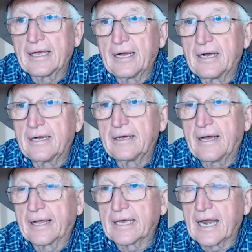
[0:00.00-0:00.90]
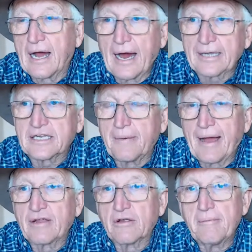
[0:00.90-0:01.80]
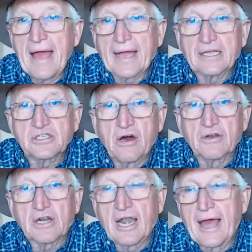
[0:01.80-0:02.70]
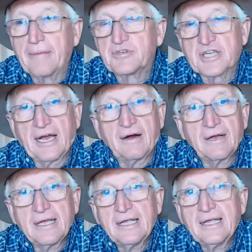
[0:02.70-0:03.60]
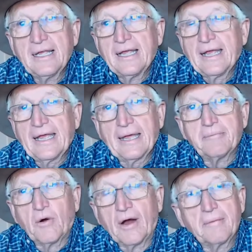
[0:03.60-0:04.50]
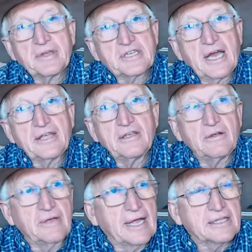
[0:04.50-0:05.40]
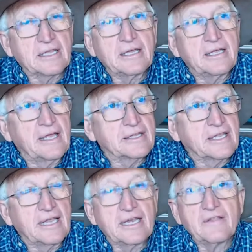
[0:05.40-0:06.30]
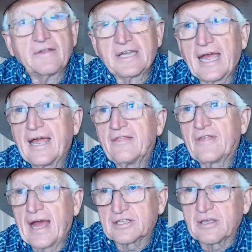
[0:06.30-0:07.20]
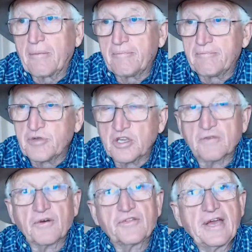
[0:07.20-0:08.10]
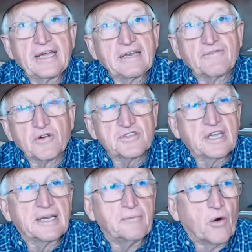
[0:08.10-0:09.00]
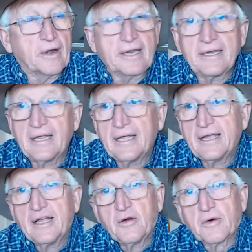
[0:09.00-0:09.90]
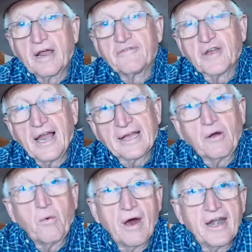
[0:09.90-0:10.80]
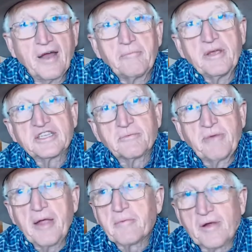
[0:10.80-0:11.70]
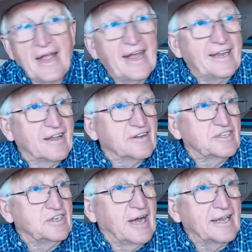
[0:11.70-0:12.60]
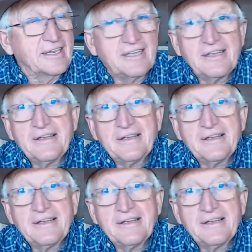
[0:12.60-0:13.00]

i uh, i got a hot tub out here and back it's called a clamshell and boy let me tell you at the at the end of the day that's a beautiful thing. And the first thing in the morning, when I feel like a wadded up piece of paper, I head there too. I